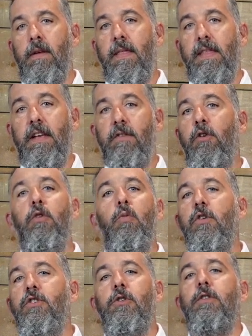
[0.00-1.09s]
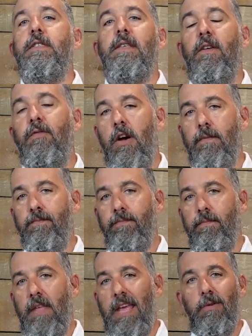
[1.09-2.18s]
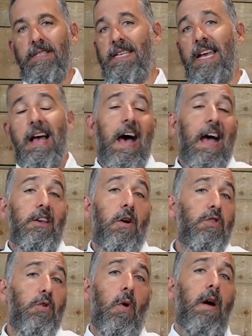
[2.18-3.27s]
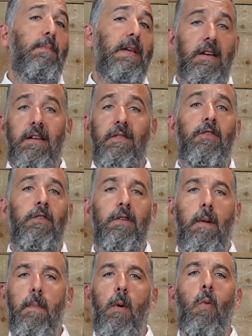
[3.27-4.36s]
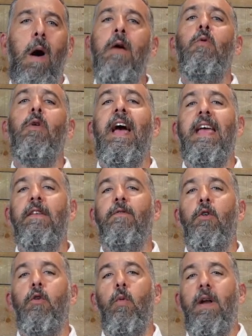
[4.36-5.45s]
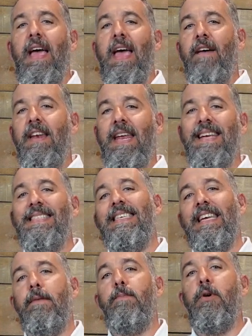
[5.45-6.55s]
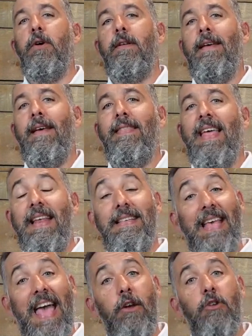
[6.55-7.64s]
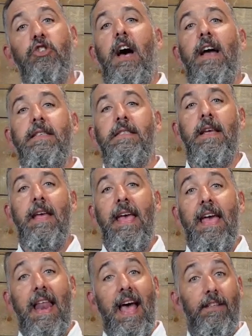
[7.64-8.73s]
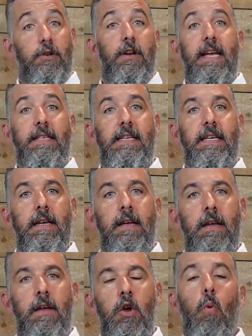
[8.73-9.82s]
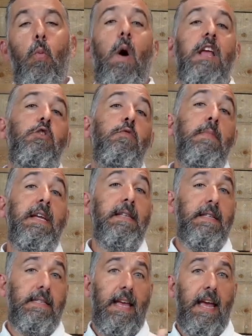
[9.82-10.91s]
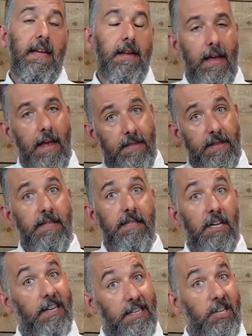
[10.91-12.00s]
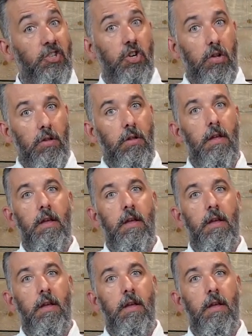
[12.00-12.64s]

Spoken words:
the inverter wouldn't turn itself on. It would say, I know you want me to invert, but why would I invert when I have an AC input that is energized and has good AC? What you mean to say, and this is a conditional